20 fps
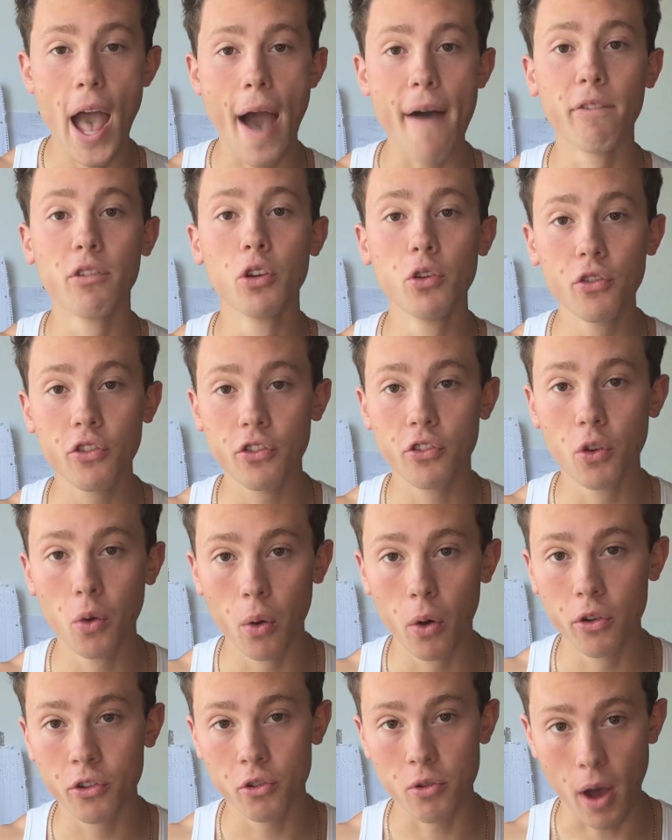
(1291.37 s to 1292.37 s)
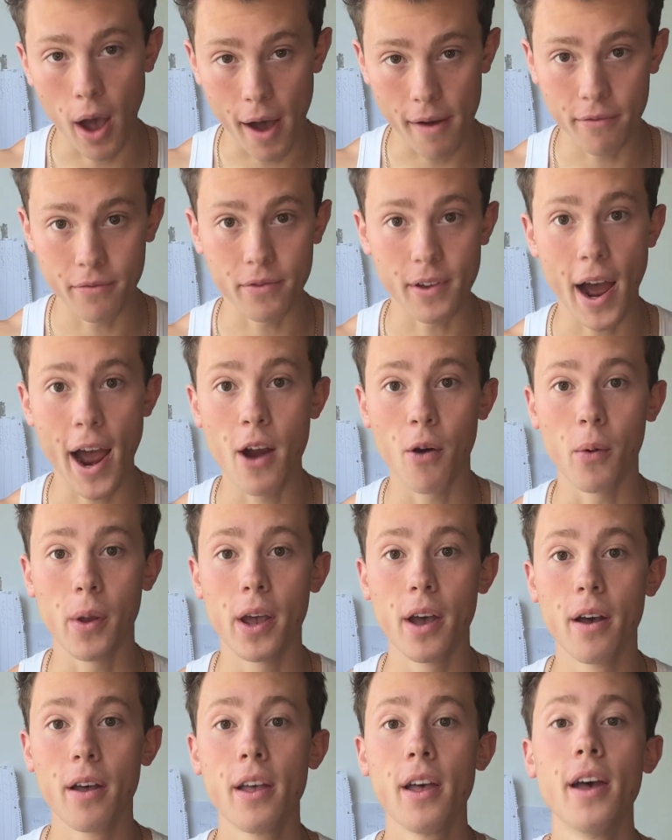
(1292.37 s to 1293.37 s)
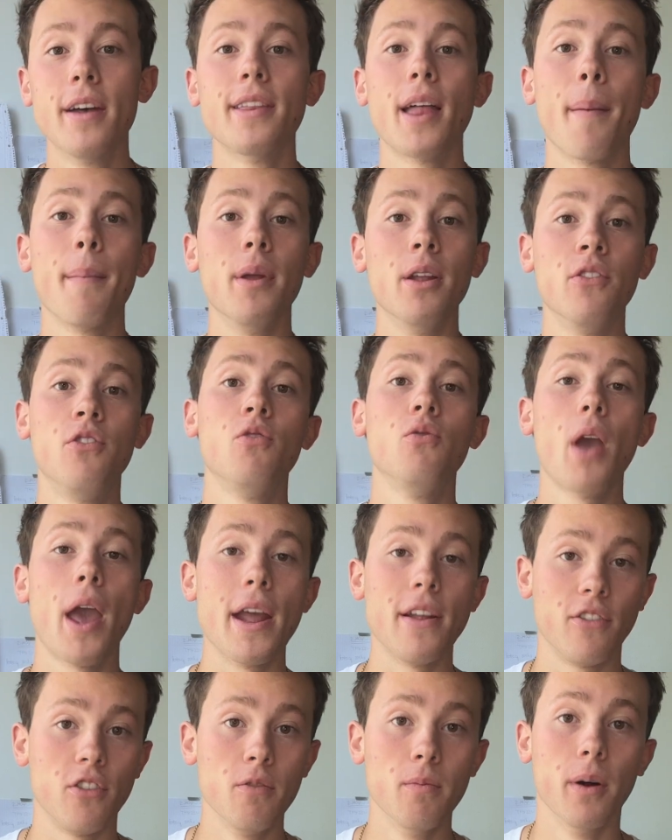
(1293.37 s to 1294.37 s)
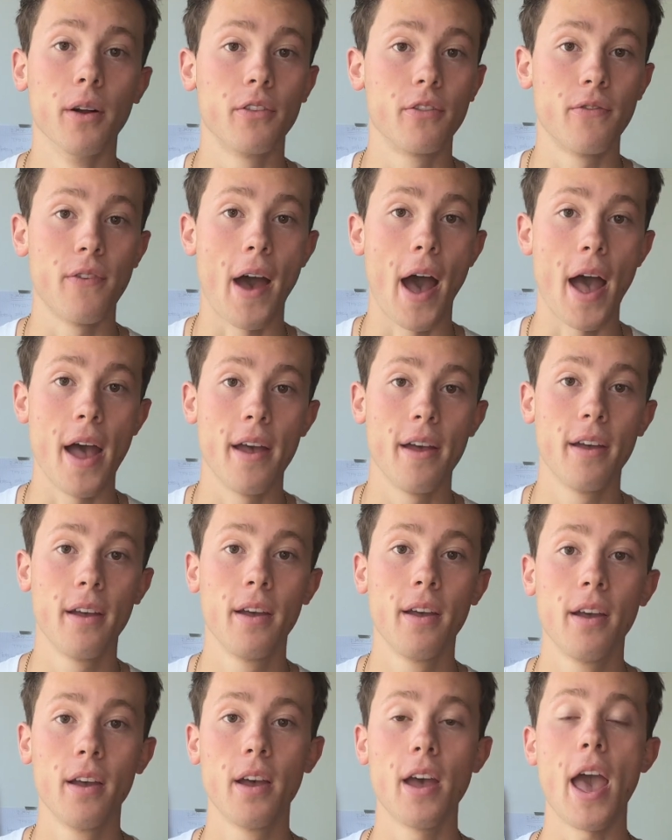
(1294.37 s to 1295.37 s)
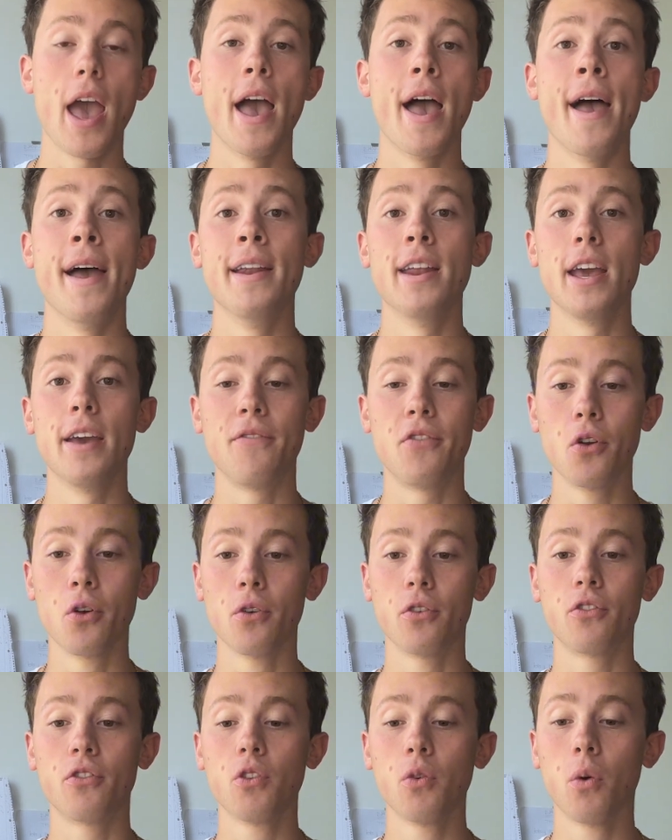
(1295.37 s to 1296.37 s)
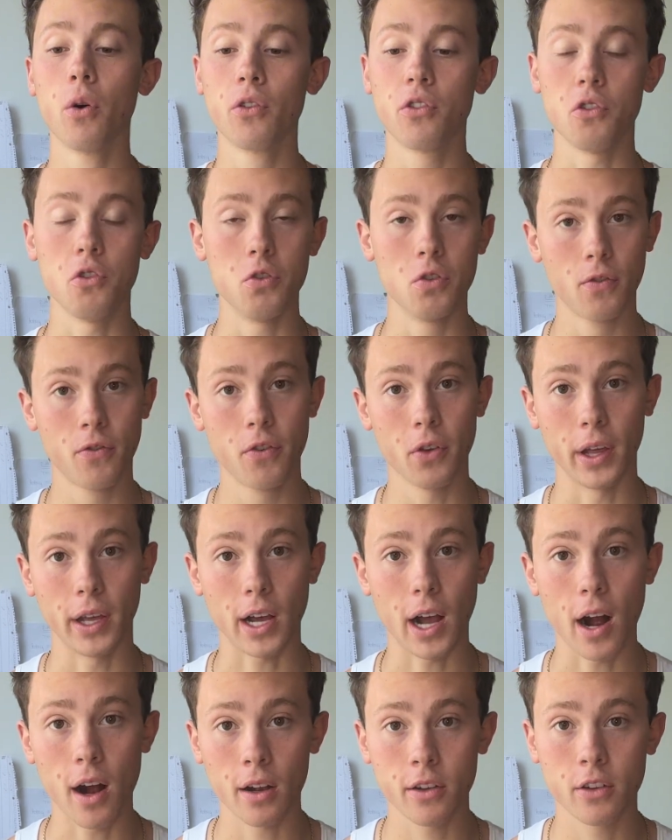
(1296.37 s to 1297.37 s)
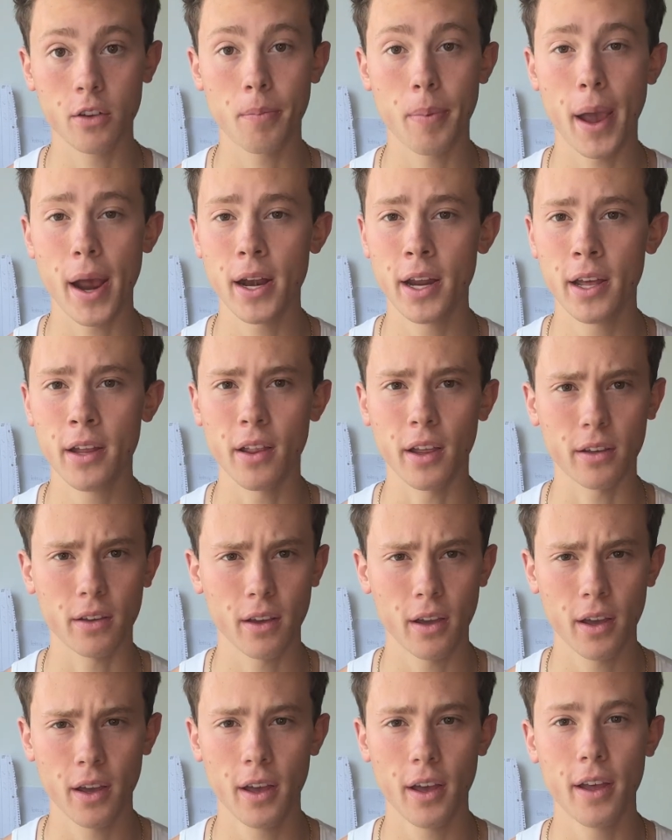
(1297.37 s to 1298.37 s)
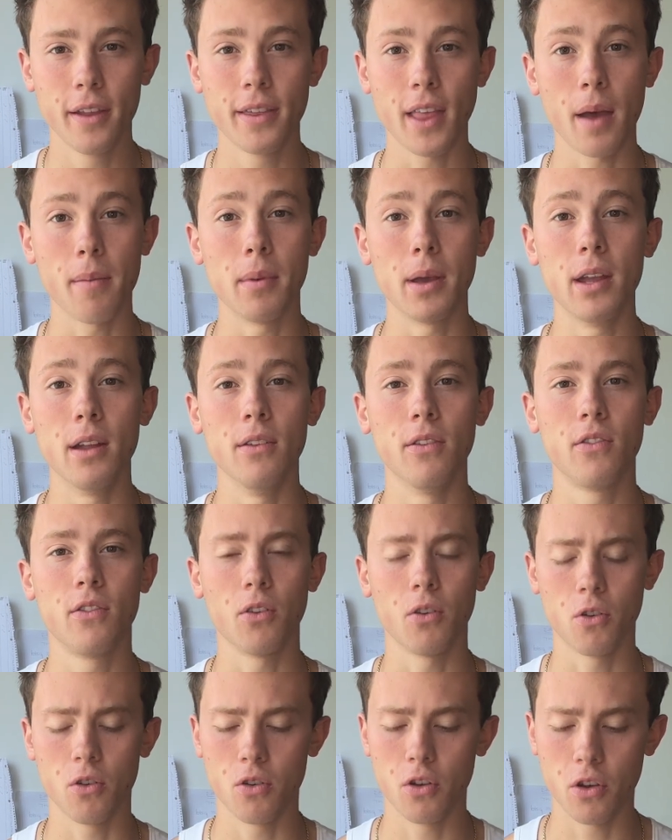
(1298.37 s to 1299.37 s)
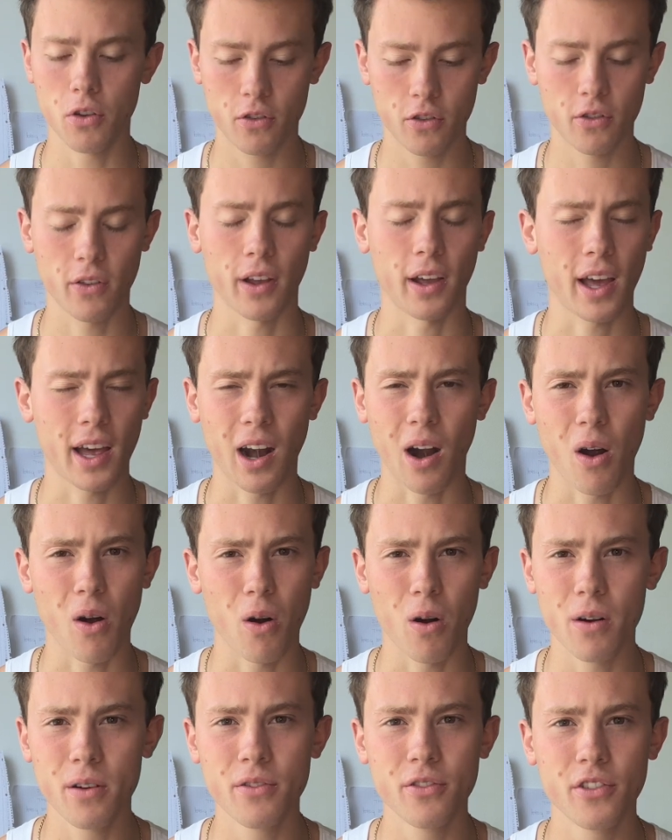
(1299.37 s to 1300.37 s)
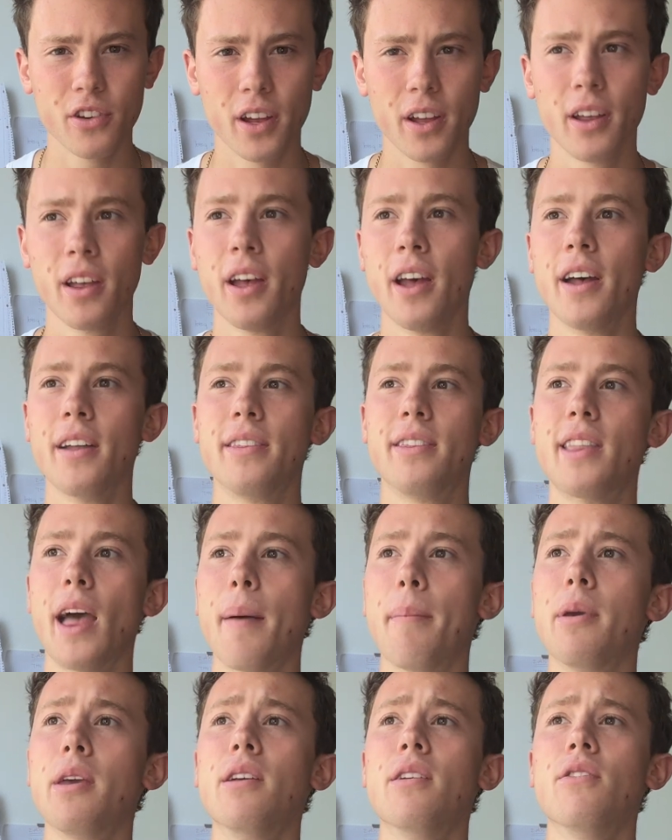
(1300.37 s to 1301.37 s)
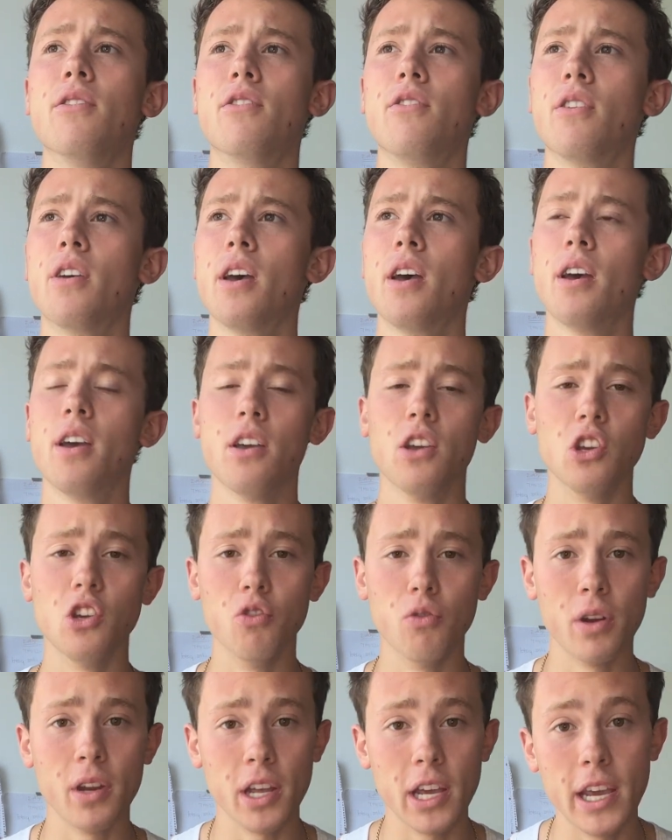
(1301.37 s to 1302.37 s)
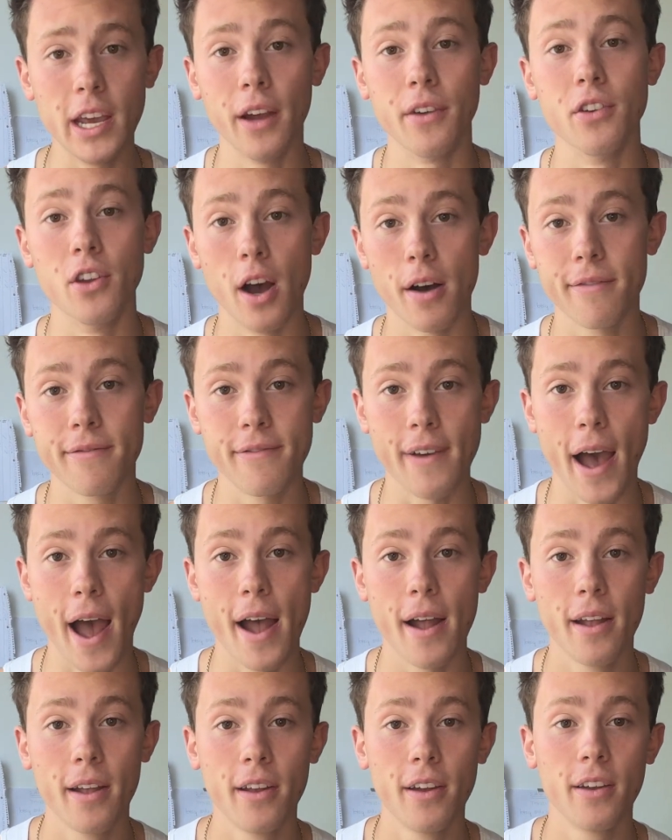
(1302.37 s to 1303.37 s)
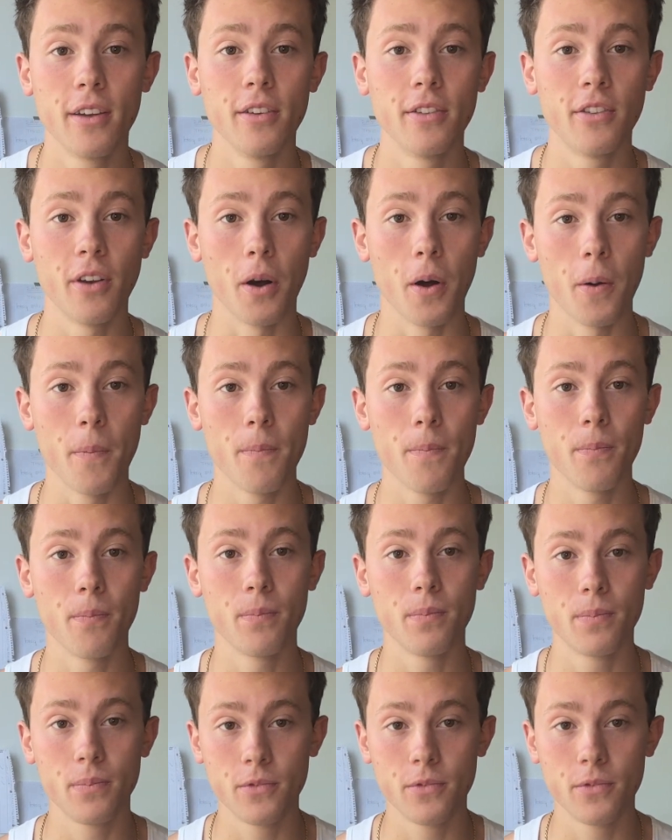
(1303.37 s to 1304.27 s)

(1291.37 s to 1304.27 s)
have loose stools, you have diarrhea, that means you ate too much fat. And if your stools, you're feeling constipated, like that means, or it's just like kind of hard and shit, that means you didn't eat enough fat. So